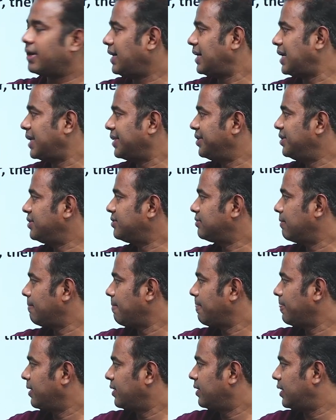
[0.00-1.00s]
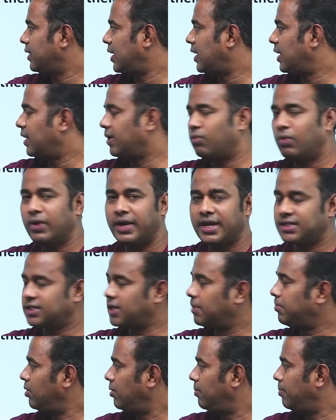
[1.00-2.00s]
like this. One
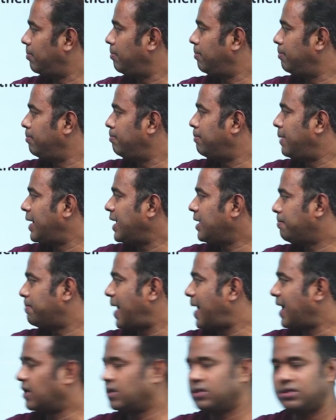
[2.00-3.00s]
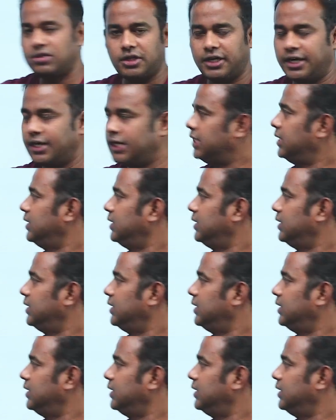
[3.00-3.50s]
example: my bag is red.